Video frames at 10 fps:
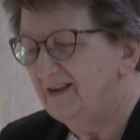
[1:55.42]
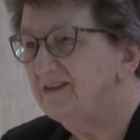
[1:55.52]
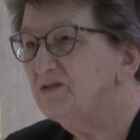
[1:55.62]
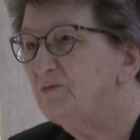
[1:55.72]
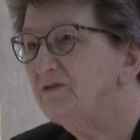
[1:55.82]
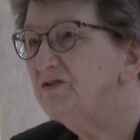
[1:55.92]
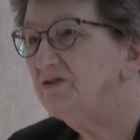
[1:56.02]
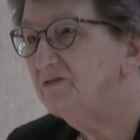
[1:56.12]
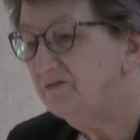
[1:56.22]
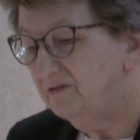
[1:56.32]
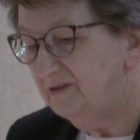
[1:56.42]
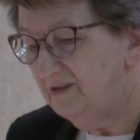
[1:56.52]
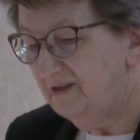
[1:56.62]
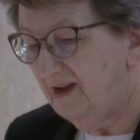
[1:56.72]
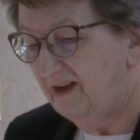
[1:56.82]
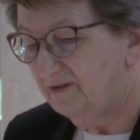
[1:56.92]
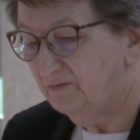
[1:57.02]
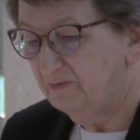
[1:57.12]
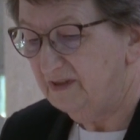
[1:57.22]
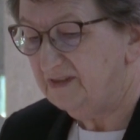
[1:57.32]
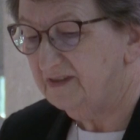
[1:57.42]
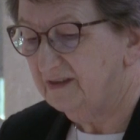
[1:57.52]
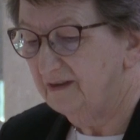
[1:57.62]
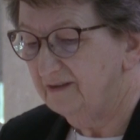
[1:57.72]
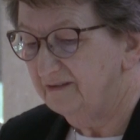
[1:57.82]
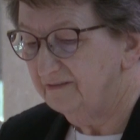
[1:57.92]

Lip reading: It's where children at risk